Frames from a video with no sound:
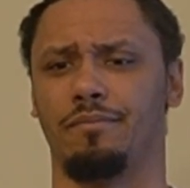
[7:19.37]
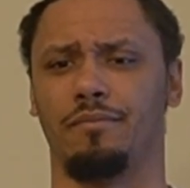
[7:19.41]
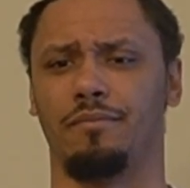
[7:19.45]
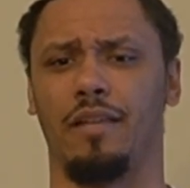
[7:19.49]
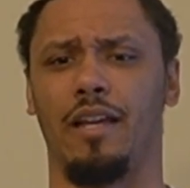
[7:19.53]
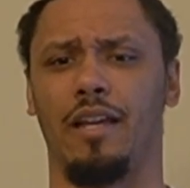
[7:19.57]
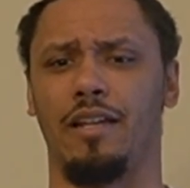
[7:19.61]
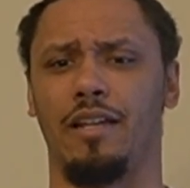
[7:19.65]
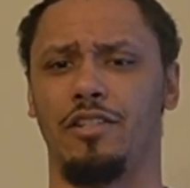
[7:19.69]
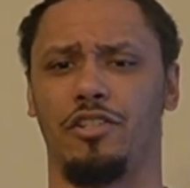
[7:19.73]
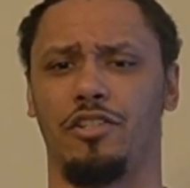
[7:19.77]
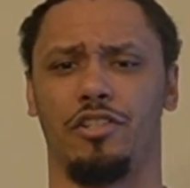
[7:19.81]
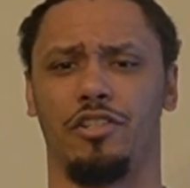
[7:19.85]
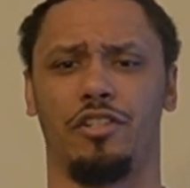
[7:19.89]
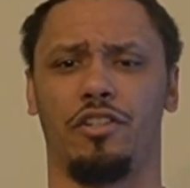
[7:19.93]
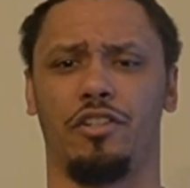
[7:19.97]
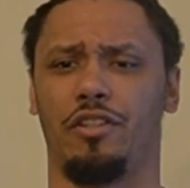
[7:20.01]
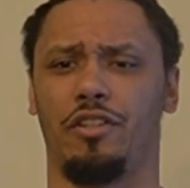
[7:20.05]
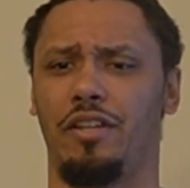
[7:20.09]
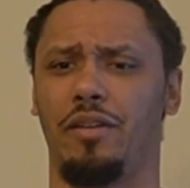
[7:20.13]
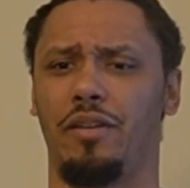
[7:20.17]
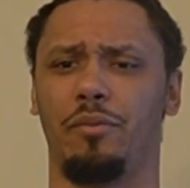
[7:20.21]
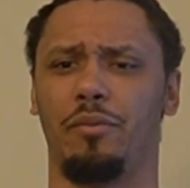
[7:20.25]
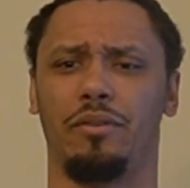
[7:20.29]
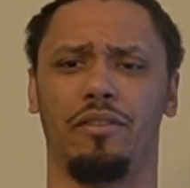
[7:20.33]
He's just
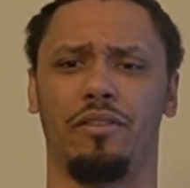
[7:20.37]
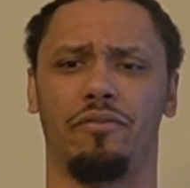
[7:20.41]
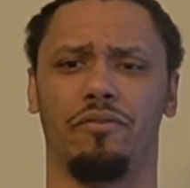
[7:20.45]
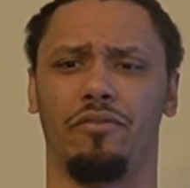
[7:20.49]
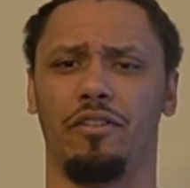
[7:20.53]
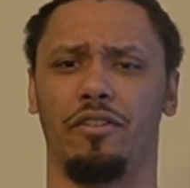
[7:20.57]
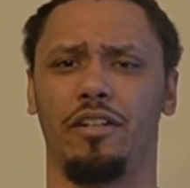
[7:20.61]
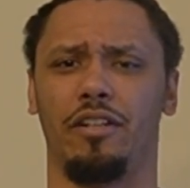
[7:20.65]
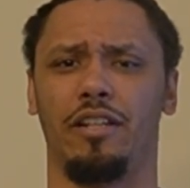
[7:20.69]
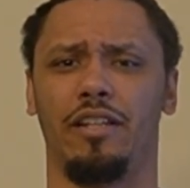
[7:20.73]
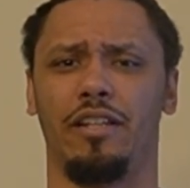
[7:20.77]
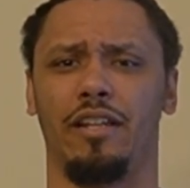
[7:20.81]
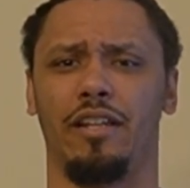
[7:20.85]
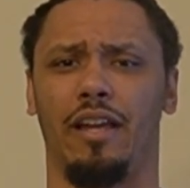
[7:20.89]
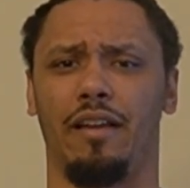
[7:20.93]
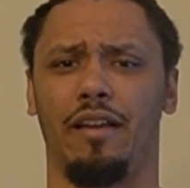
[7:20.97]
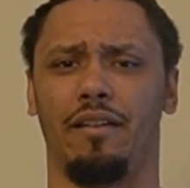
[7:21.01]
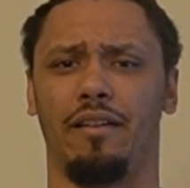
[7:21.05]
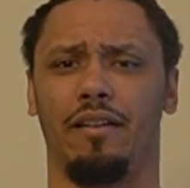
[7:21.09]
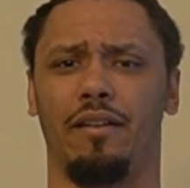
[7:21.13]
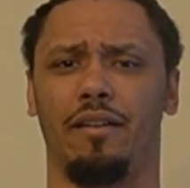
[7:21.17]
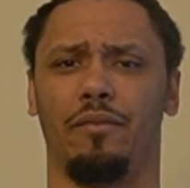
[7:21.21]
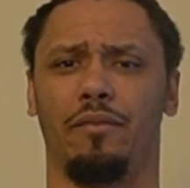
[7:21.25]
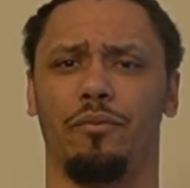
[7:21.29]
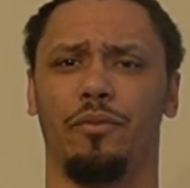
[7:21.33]
clean with the footy and
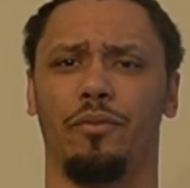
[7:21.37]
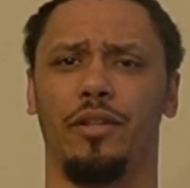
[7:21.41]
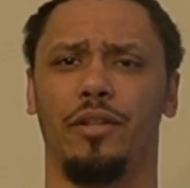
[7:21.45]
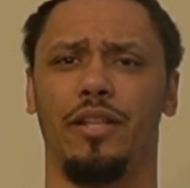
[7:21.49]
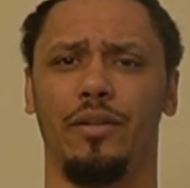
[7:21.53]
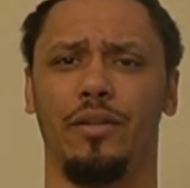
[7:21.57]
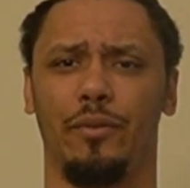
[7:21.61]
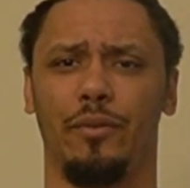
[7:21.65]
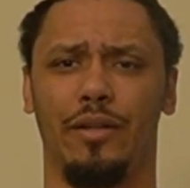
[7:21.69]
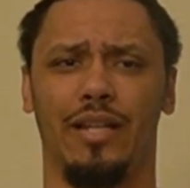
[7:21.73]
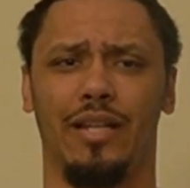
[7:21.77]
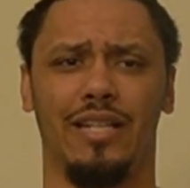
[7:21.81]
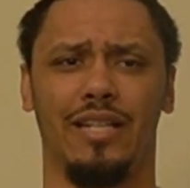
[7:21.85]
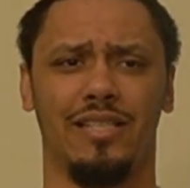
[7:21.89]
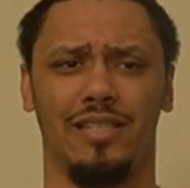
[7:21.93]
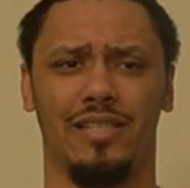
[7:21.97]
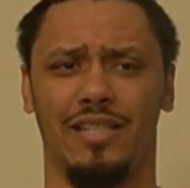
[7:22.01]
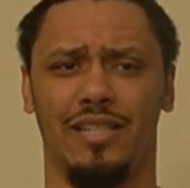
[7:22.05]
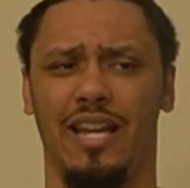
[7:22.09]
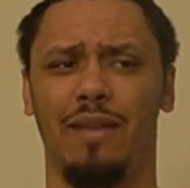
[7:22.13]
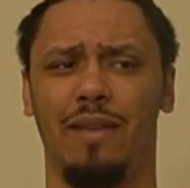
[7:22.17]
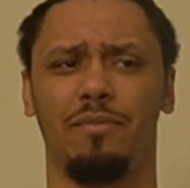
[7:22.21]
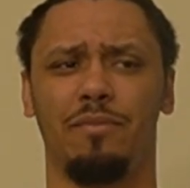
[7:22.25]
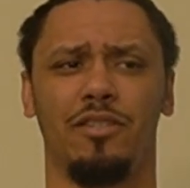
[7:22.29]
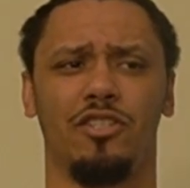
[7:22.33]
really realizes
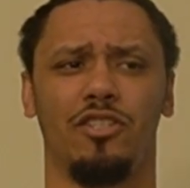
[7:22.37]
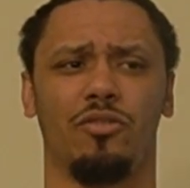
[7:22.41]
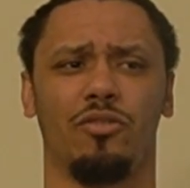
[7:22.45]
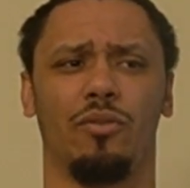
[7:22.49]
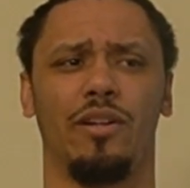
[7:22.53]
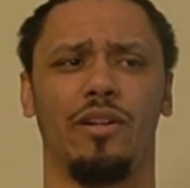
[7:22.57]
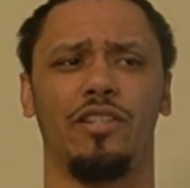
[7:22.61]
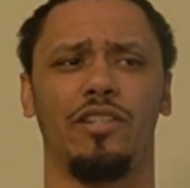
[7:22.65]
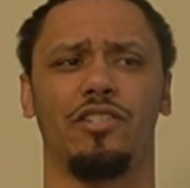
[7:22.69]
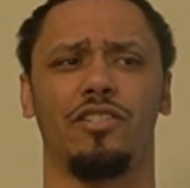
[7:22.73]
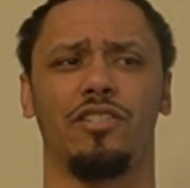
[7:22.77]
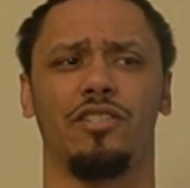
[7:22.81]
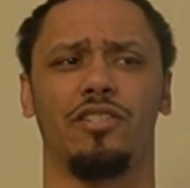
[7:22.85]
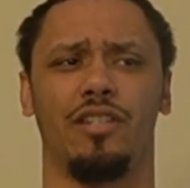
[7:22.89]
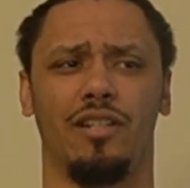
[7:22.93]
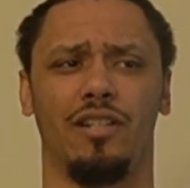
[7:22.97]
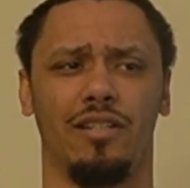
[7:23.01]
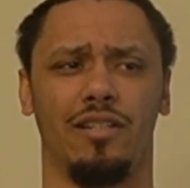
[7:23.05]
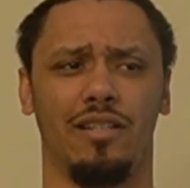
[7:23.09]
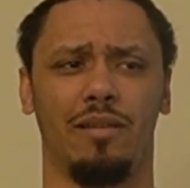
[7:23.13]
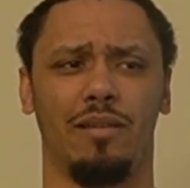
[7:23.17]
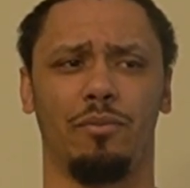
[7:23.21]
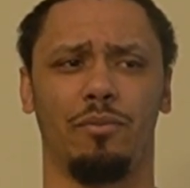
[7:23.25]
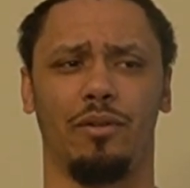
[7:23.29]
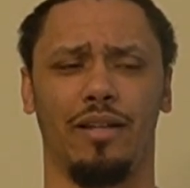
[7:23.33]
game situations and is
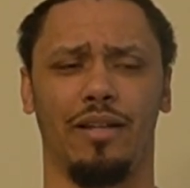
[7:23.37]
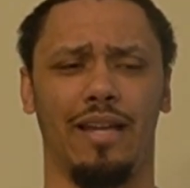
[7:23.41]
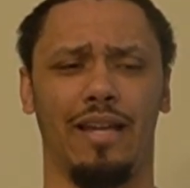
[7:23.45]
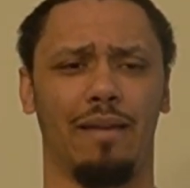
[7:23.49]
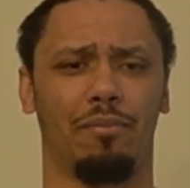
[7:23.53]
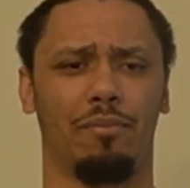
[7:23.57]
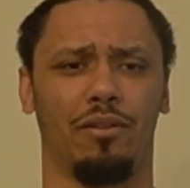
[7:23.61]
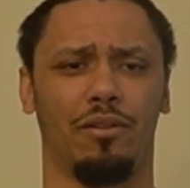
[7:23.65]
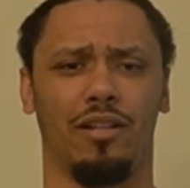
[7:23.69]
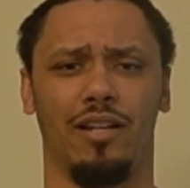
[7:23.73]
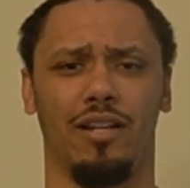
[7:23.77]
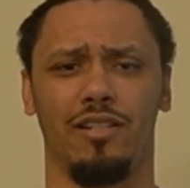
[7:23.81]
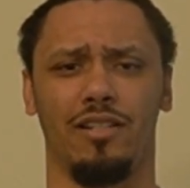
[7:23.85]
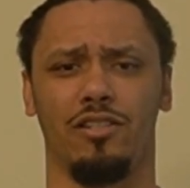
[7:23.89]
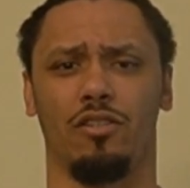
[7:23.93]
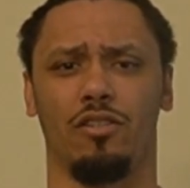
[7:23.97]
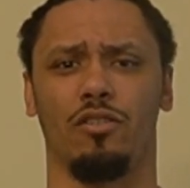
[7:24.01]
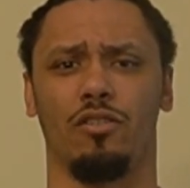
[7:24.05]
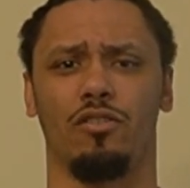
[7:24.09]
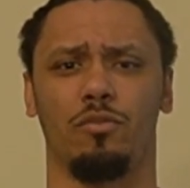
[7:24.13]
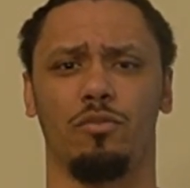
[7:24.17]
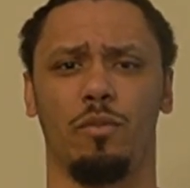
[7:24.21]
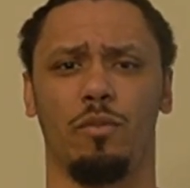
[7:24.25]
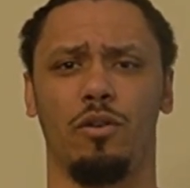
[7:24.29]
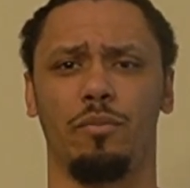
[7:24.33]
able to capitalize on
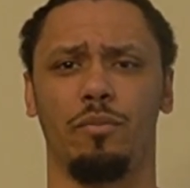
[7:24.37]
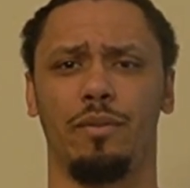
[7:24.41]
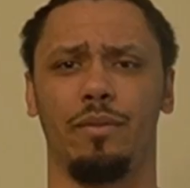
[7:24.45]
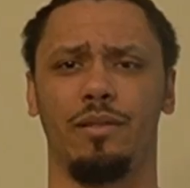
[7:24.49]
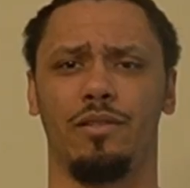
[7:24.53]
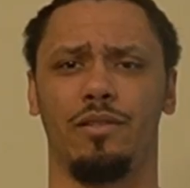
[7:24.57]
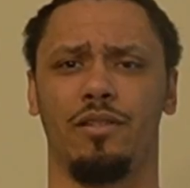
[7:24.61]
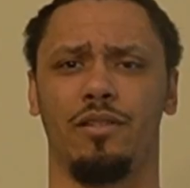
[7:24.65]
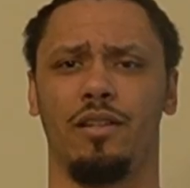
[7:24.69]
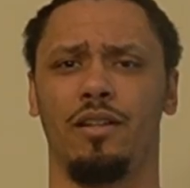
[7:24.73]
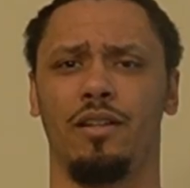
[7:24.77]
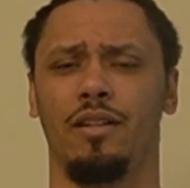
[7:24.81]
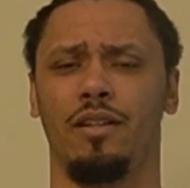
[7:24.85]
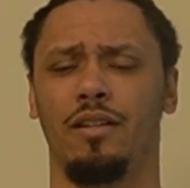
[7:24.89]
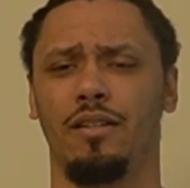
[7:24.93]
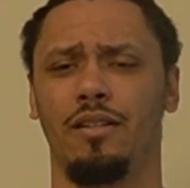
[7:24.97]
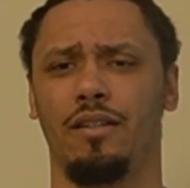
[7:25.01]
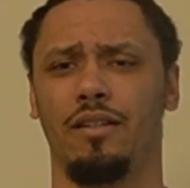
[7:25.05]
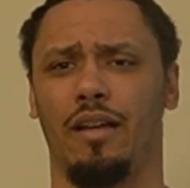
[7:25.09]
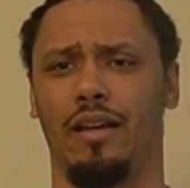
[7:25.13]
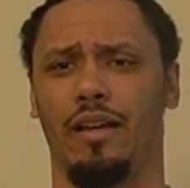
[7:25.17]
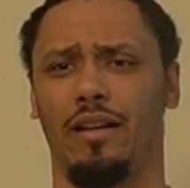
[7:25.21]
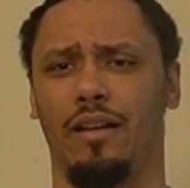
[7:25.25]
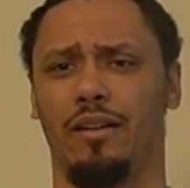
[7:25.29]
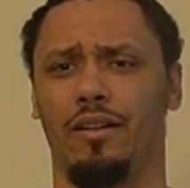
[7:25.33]
those moments.
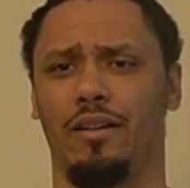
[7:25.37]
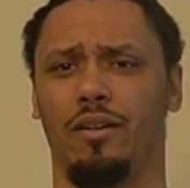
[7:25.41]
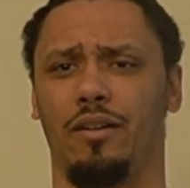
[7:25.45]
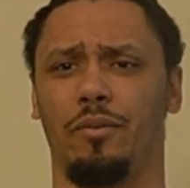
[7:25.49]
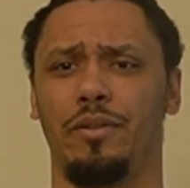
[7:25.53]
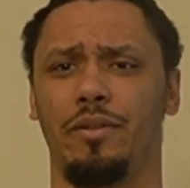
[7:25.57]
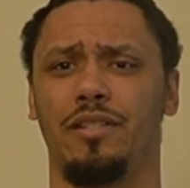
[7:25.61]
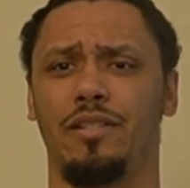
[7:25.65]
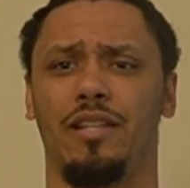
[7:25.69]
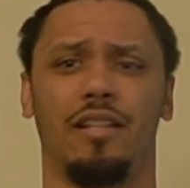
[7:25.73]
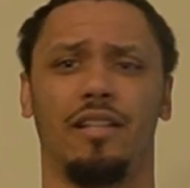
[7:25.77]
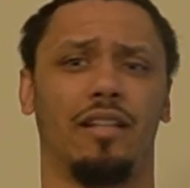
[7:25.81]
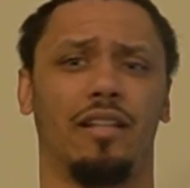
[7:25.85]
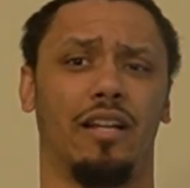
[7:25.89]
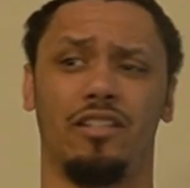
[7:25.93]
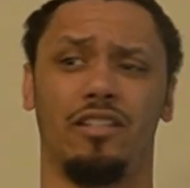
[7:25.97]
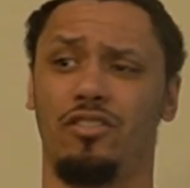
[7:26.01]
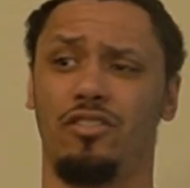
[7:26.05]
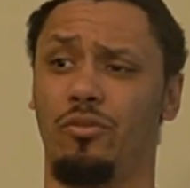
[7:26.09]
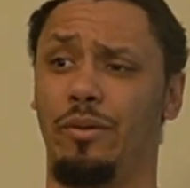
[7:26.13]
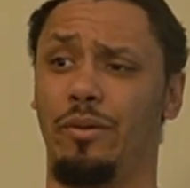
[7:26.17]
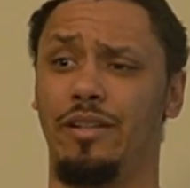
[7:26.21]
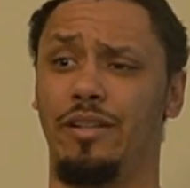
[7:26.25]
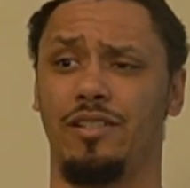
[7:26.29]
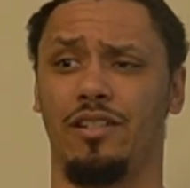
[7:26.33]
And we seen like 2
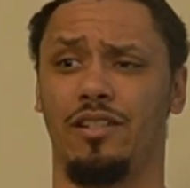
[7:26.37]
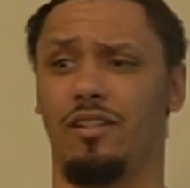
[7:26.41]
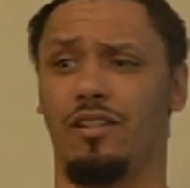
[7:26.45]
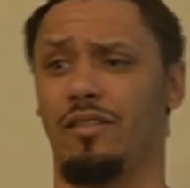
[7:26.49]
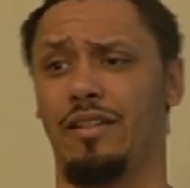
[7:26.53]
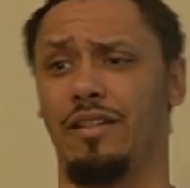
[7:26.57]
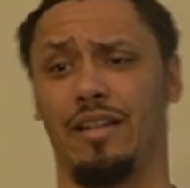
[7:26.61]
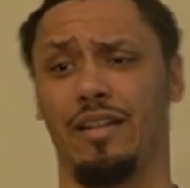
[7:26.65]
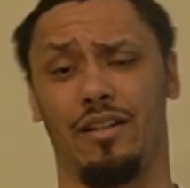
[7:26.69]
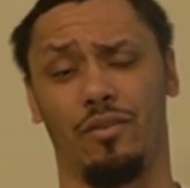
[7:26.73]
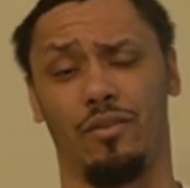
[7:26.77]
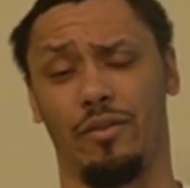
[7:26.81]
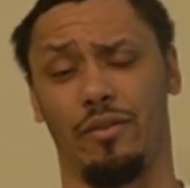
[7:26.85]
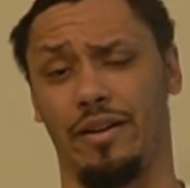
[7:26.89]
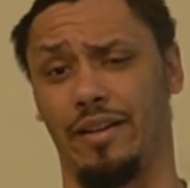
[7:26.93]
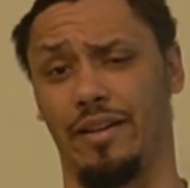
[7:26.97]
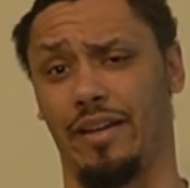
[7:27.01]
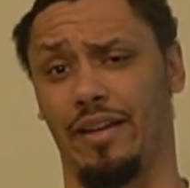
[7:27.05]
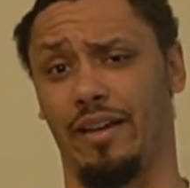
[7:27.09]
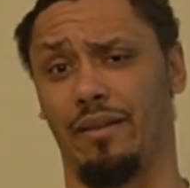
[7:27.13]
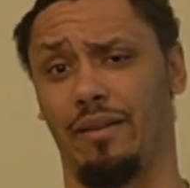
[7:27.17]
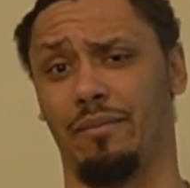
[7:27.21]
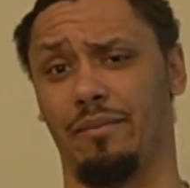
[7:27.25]
weeks ago he had a great game.